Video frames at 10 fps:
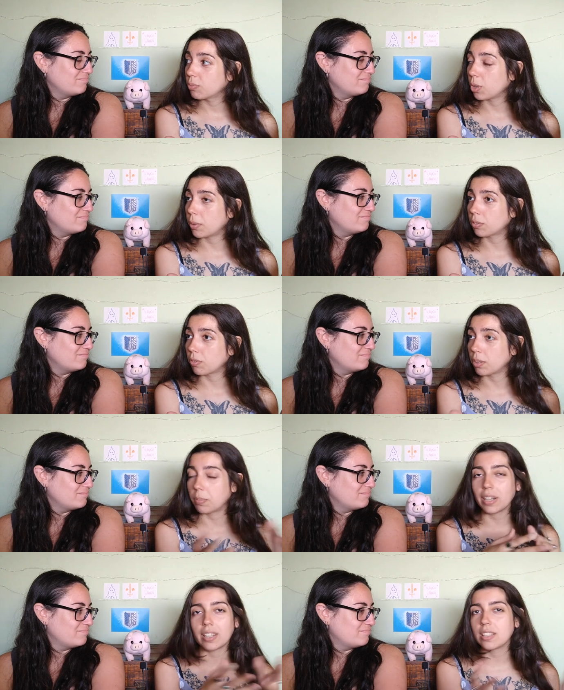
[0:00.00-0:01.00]
Speaker 1: What about greed?
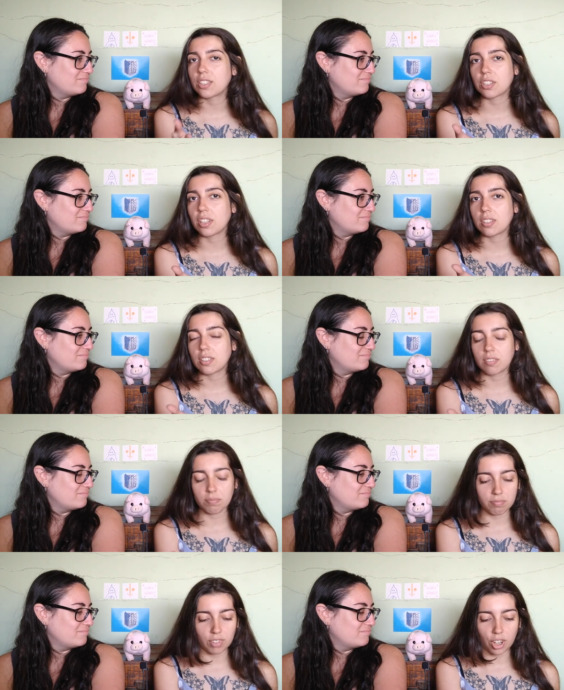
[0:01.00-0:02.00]
But it's
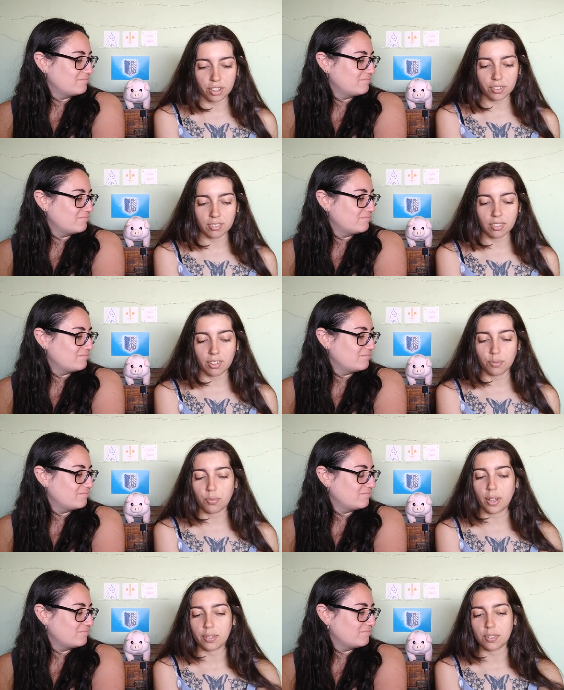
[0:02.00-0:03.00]
not on
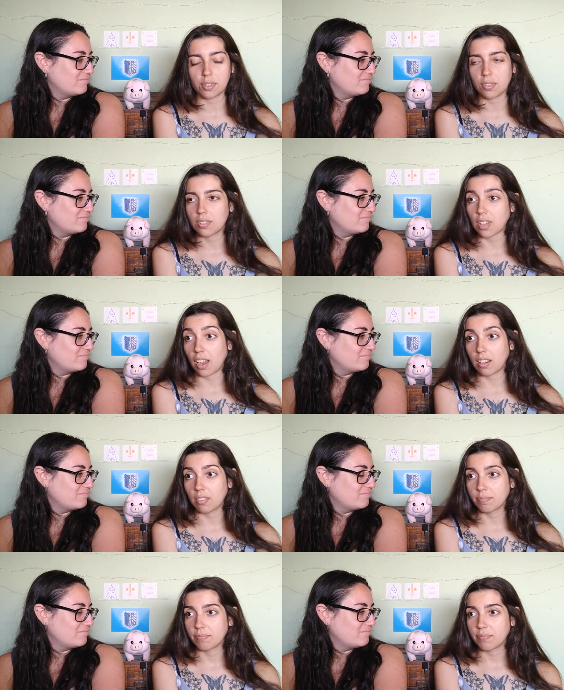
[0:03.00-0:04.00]
father's side,
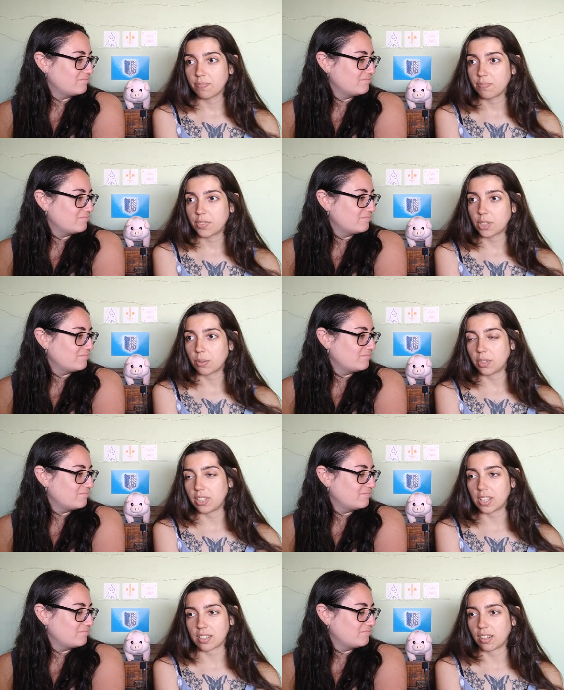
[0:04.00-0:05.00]
so
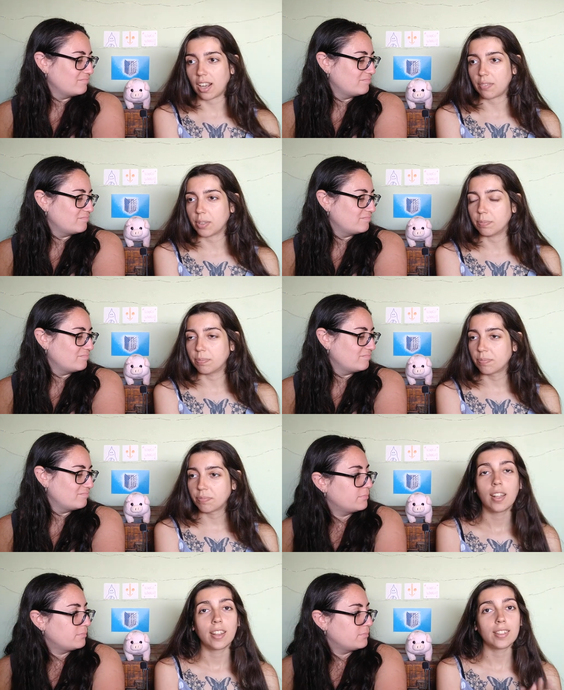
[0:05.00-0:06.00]
he doesn't have him.
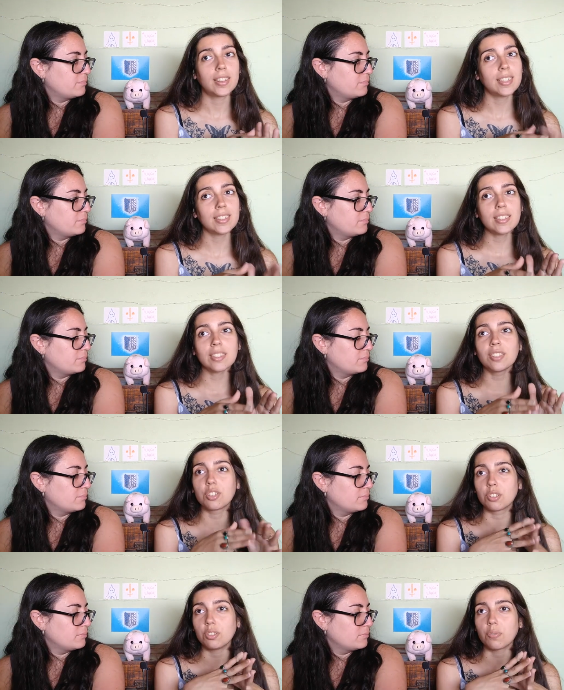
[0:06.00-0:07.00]
This
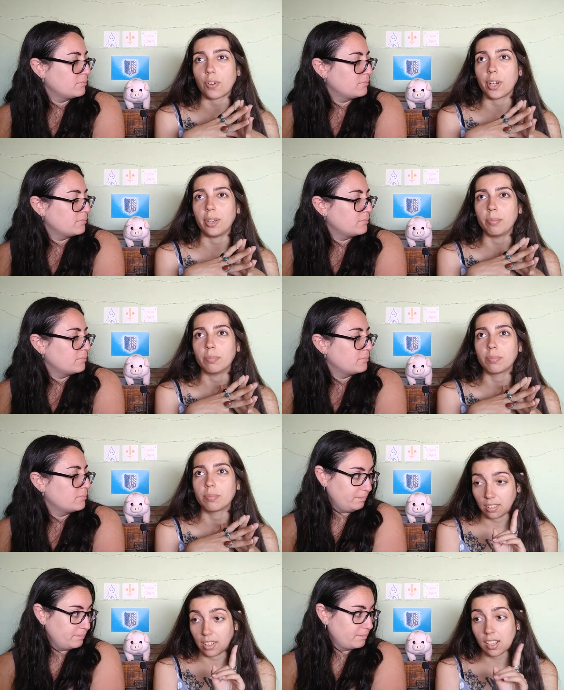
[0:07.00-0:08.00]
isn't good for him,
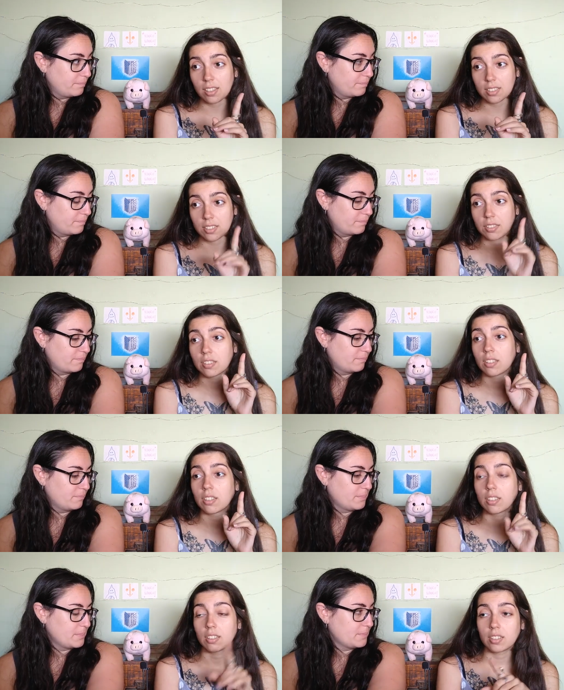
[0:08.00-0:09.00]
unless
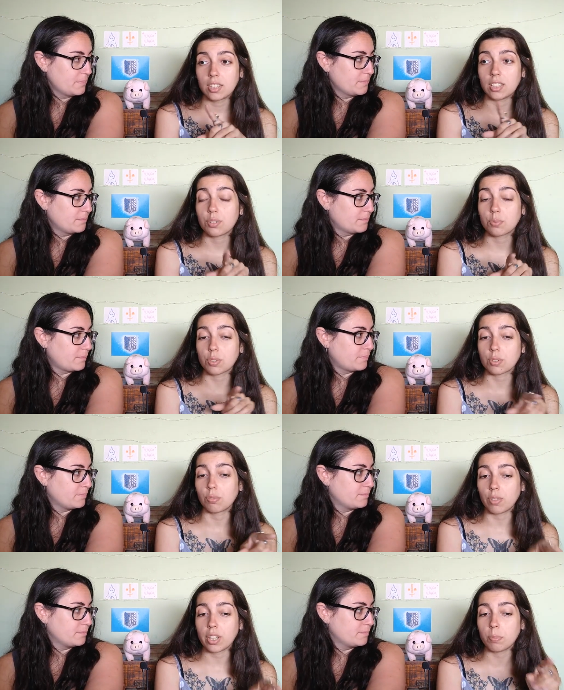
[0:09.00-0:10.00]
this was
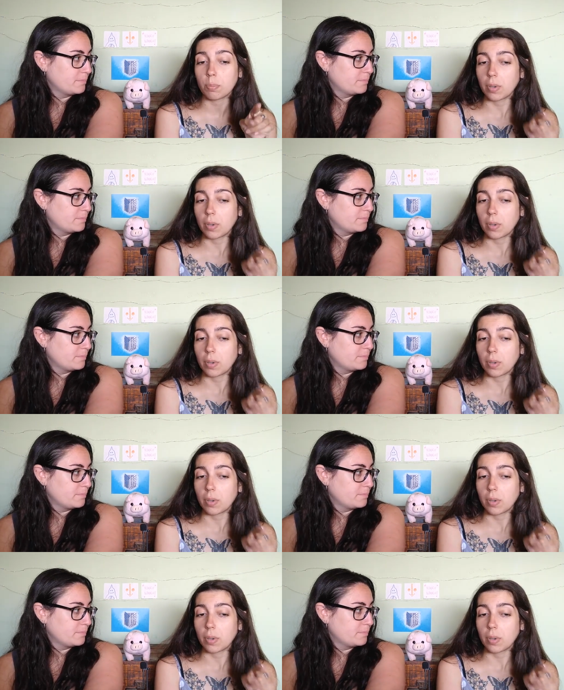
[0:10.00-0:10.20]
already